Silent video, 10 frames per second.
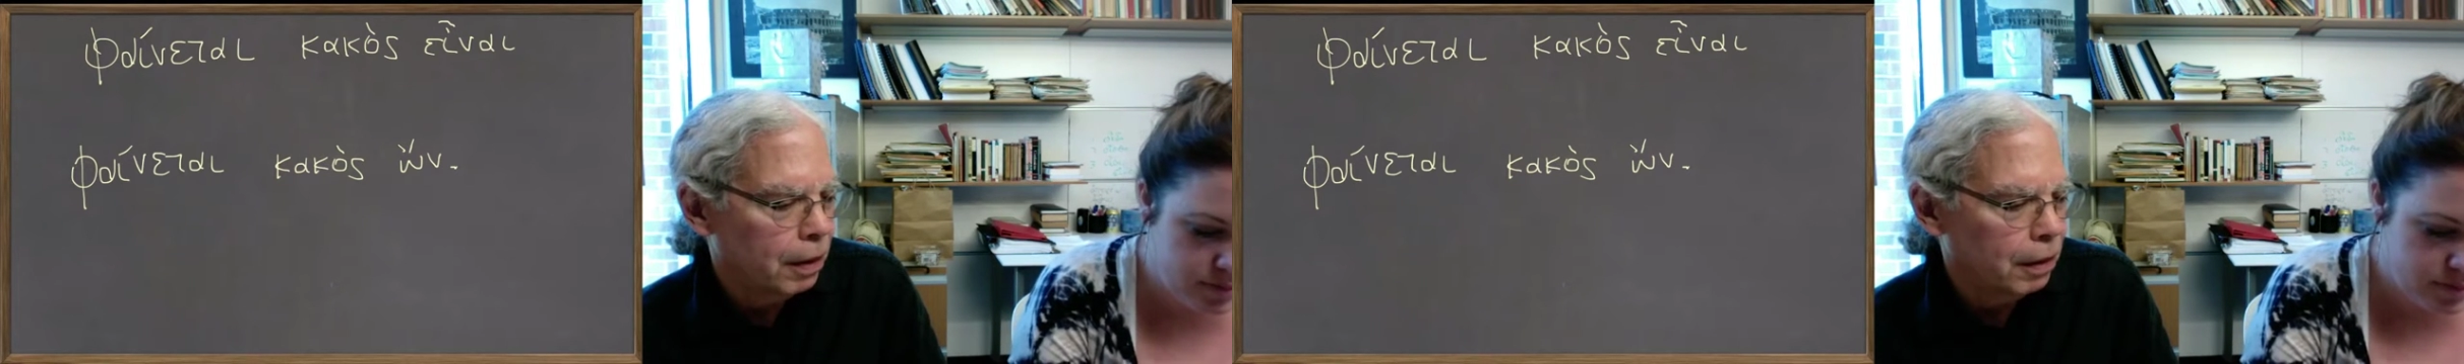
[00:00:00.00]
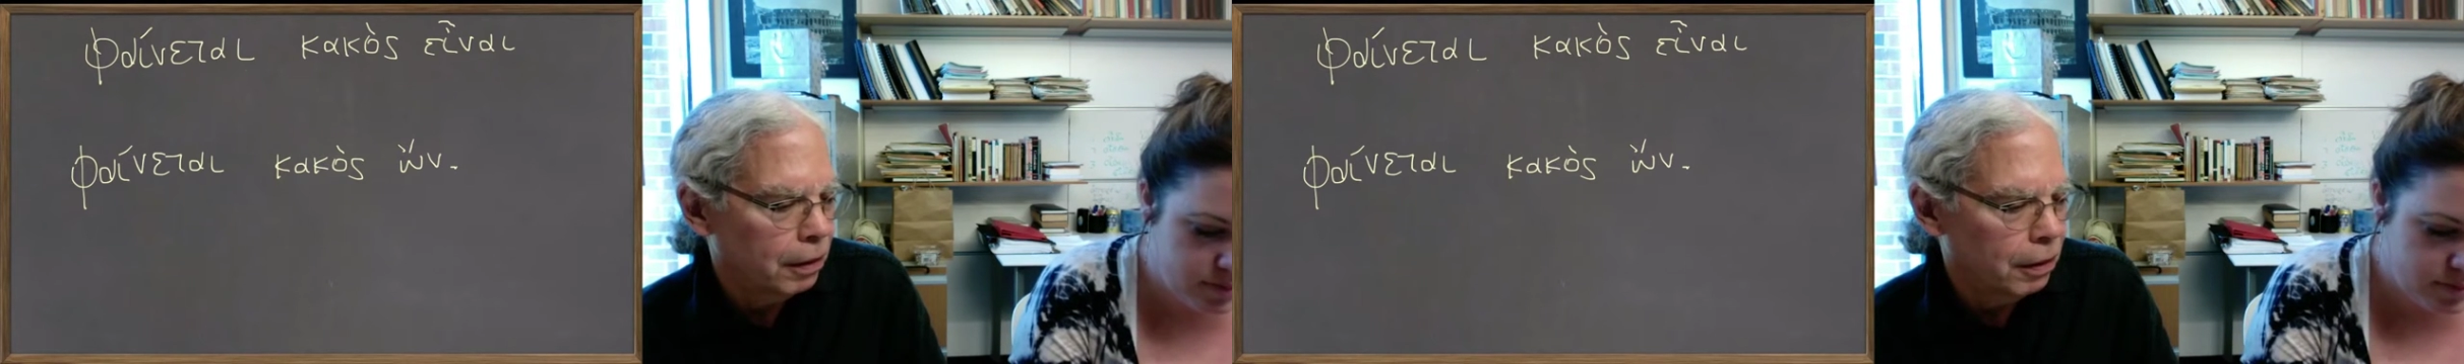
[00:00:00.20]

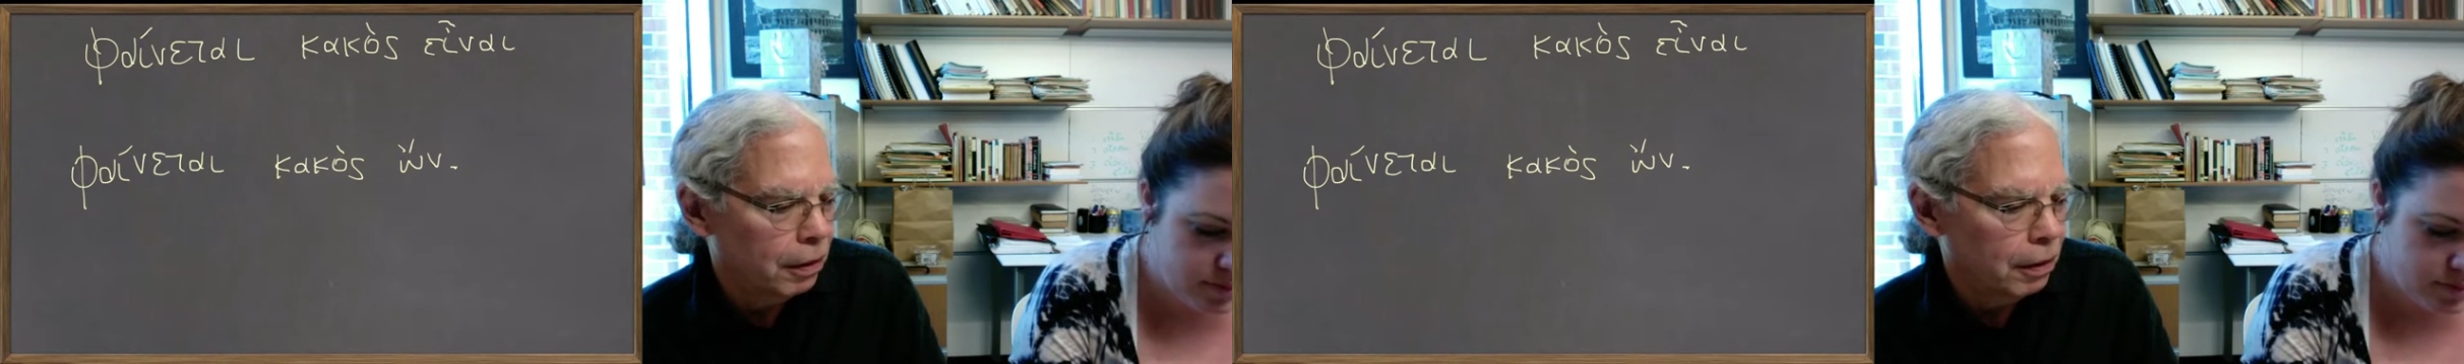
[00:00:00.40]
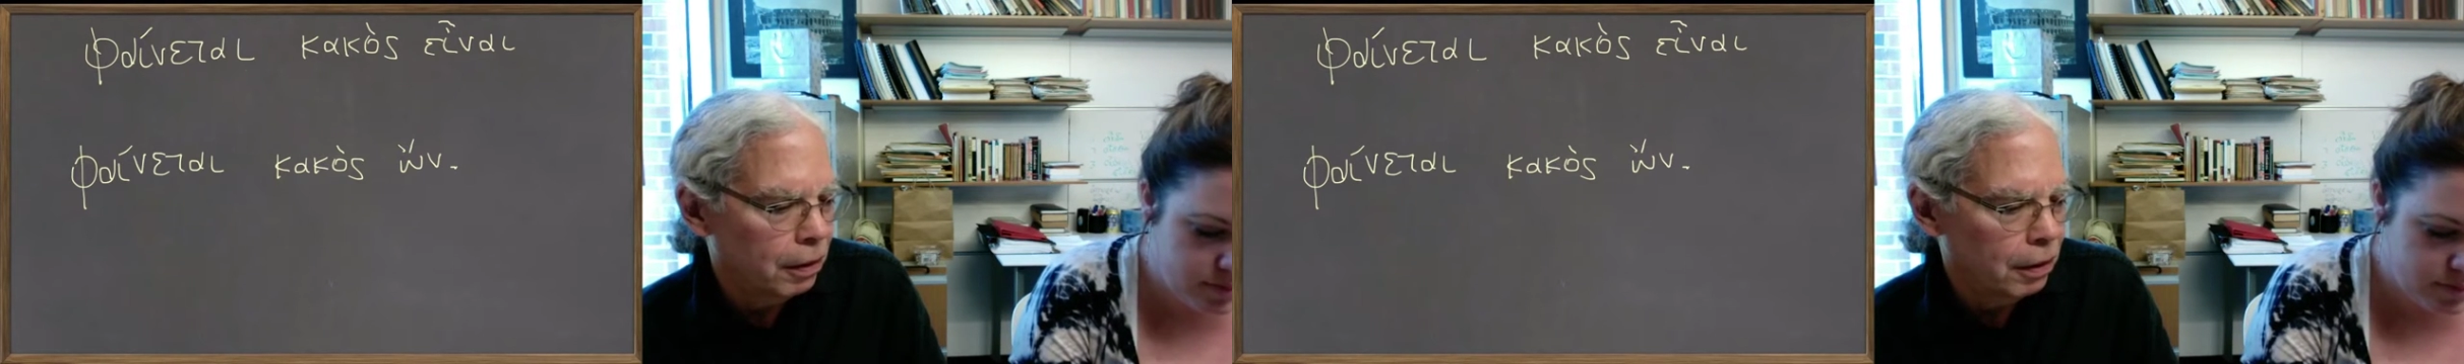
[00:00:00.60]
And
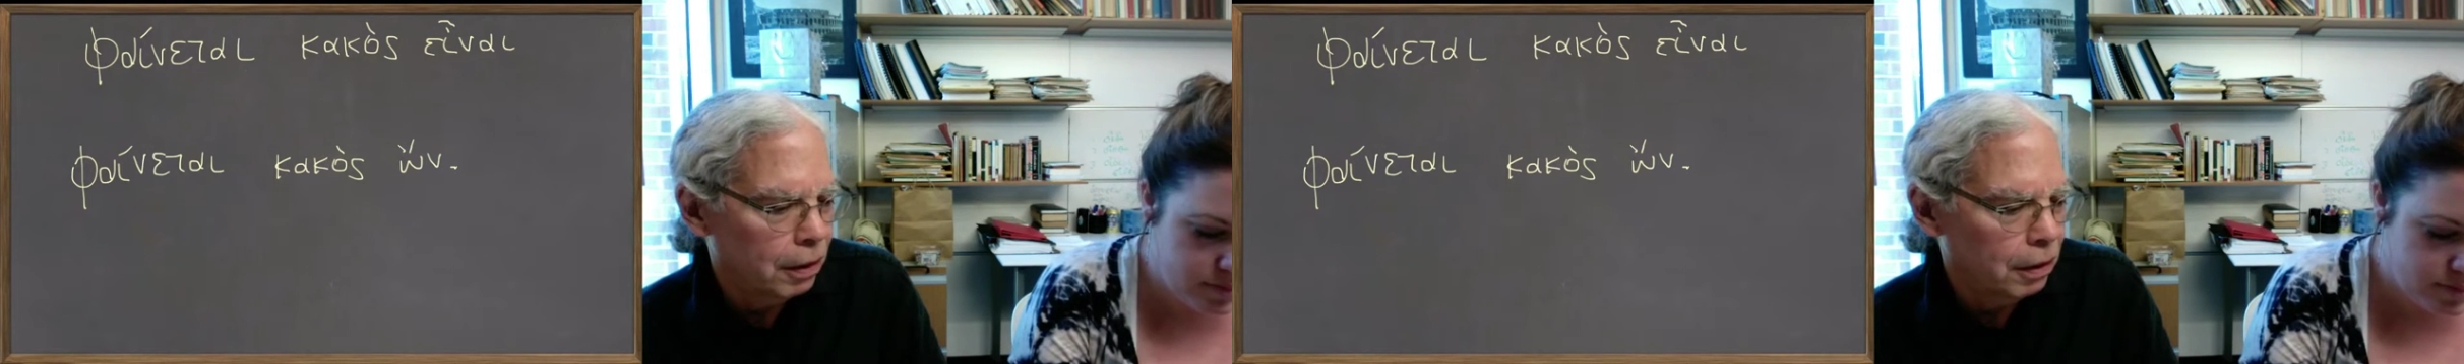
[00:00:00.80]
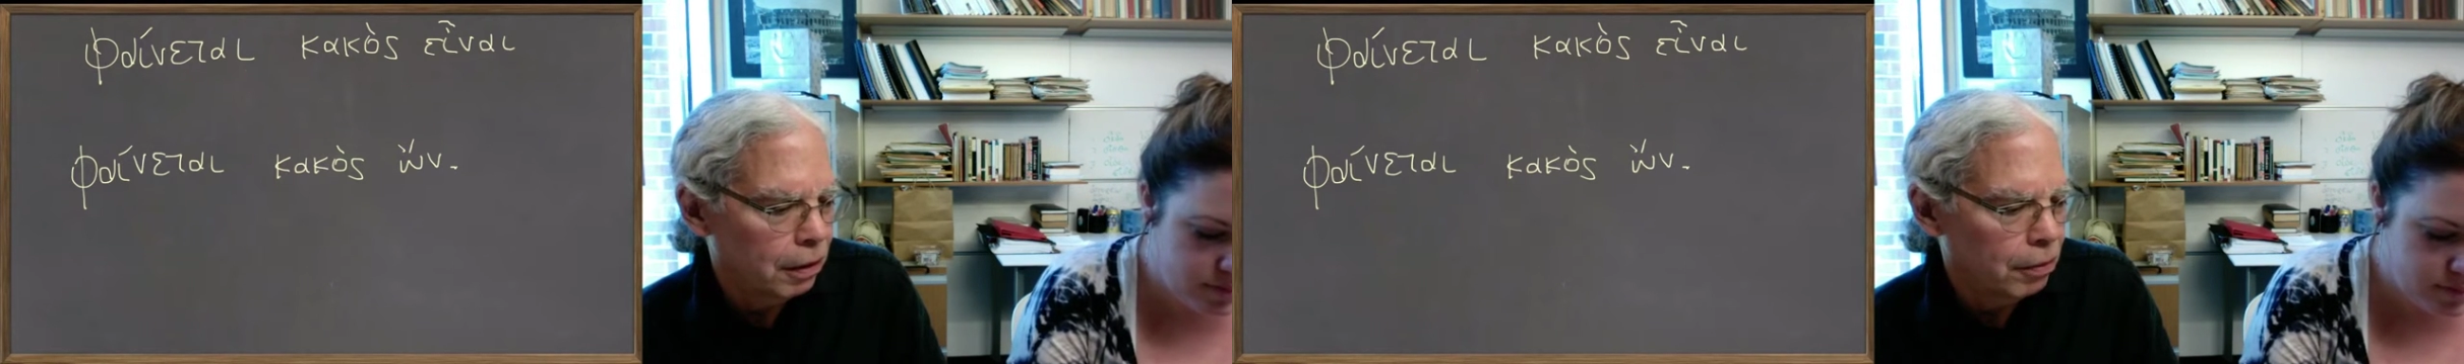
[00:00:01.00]
in
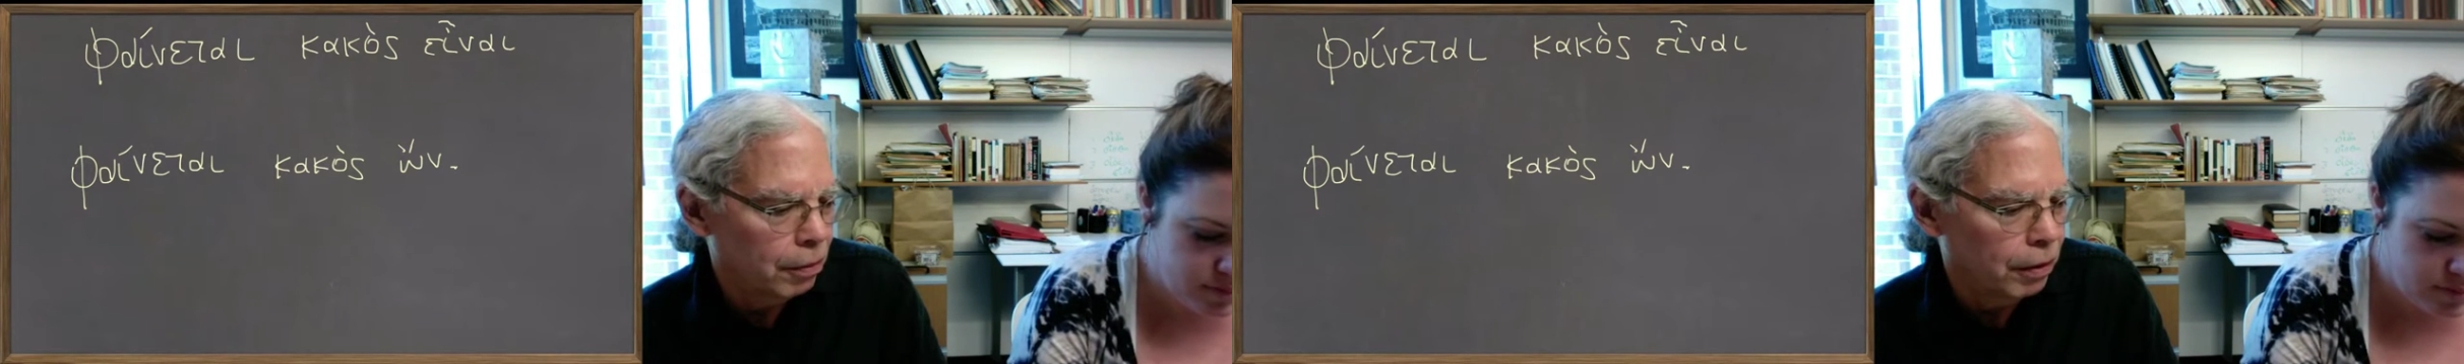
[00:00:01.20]
the other